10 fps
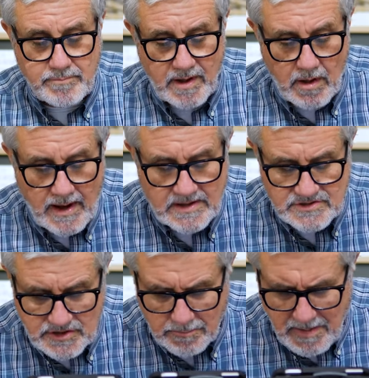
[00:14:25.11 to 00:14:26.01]
Bilhah
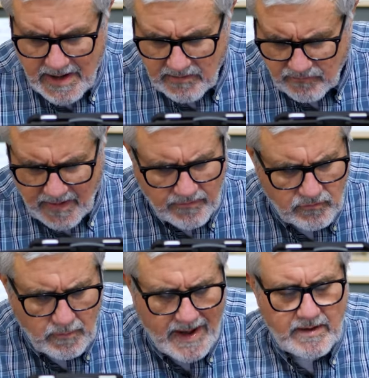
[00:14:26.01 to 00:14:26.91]
and Zilpah, his
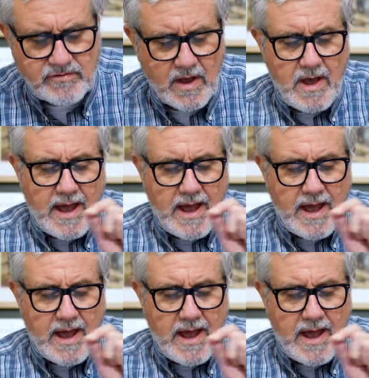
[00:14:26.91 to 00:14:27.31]
father's wives,